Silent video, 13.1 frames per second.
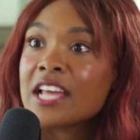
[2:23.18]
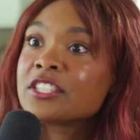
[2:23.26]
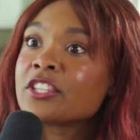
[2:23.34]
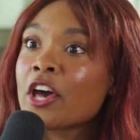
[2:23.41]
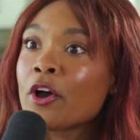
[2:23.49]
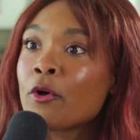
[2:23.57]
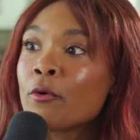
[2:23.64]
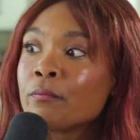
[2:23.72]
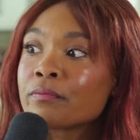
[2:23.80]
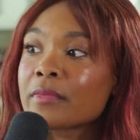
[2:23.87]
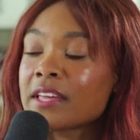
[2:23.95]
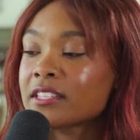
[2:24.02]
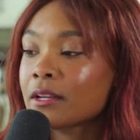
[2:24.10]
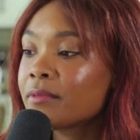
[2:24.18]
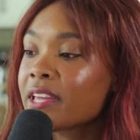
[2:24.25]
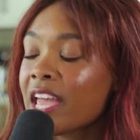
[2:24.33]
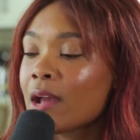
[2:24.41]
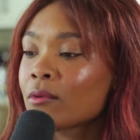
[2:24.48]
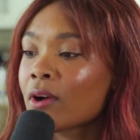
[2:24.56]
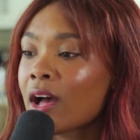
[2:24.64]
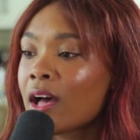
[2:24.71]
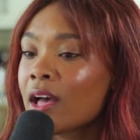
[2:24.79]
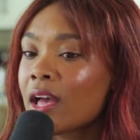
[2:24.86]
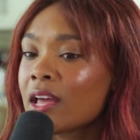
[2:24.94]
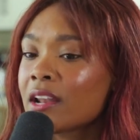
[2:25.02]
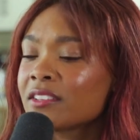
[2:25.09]
And so I set up the camera
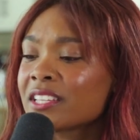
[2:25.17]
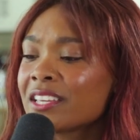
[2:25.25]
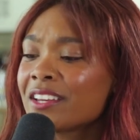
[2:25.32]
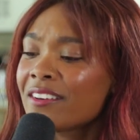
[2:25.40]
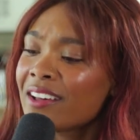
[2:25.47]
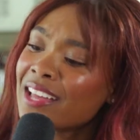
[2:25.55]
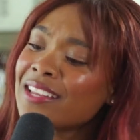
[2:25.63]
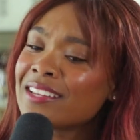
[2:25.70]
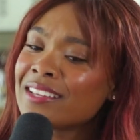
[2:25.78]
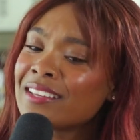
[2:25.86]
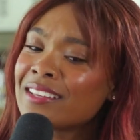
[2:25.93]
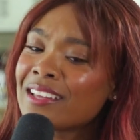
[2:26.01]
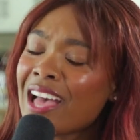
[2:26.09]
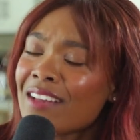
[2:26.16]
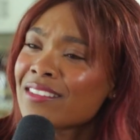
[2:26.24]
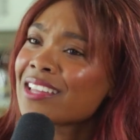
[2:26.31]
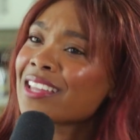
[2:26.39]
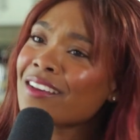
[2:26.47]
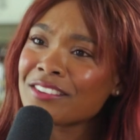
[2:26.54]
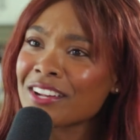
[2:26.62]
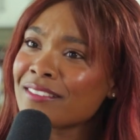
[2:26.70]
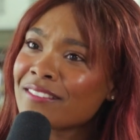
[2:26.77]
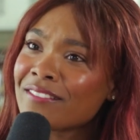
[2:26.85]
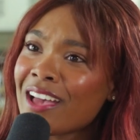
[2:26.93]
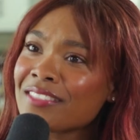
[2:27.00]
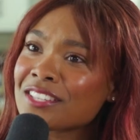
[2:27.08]
and I was like, you know what? Hi, my love, you're going to
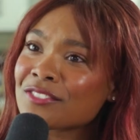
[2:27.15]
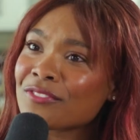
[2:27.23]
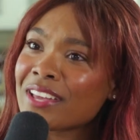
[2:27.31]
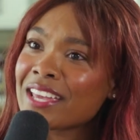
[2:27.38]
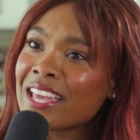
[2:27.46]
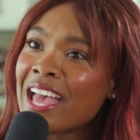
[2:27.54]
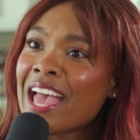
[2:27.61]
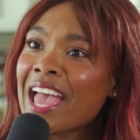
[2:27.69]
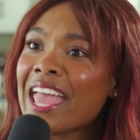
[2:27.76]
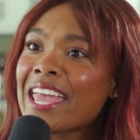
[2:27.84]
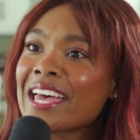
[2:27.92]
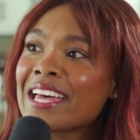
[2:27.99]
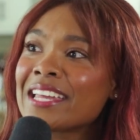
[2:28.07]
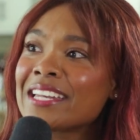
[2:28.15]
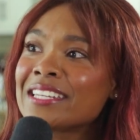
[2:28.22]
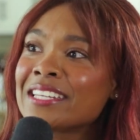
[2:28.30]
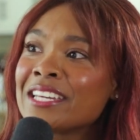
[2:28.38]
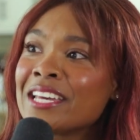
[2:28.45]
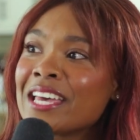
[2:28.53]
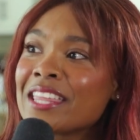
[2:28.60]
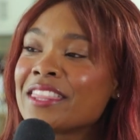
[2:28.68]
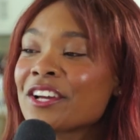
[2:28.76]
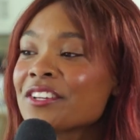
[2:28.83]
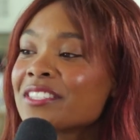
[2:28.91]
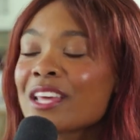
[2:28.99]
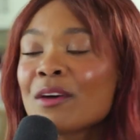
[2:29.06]
be fine this week. And
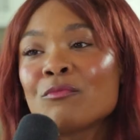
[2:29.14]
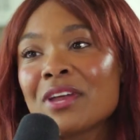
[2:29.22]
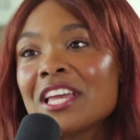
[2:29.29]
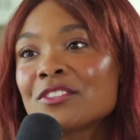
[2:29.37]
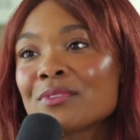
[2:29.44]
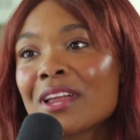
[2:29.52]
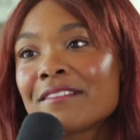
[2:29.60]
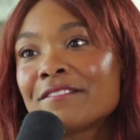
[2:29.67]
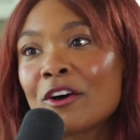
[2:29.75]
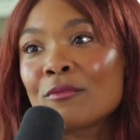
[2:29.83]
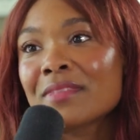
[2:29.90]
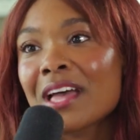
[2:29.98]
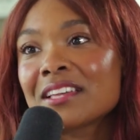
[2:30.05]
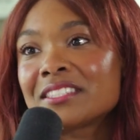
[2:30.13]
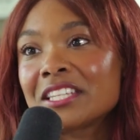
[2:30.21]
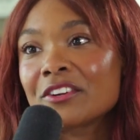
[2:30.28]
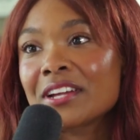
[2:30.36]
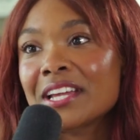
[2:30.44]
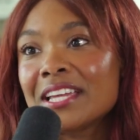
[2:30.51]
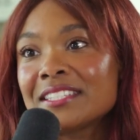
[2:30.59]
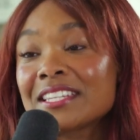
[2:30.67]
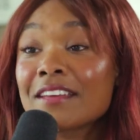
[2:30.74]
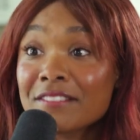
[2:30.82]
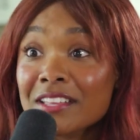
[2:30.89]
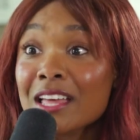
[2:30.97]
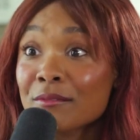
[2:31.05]
there's some weeks when I film that series and I
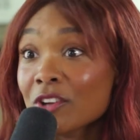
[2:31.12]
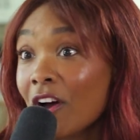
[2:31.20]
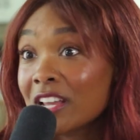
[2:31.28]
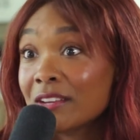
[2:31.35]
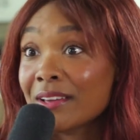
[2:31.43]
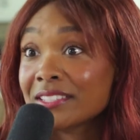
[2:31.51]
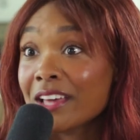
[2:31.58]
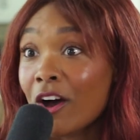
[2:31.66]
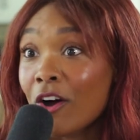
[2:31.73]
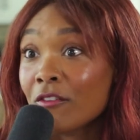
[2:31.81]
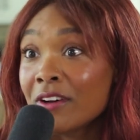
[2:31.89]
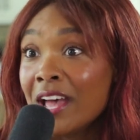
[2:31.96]
feel like I'm talking to myself,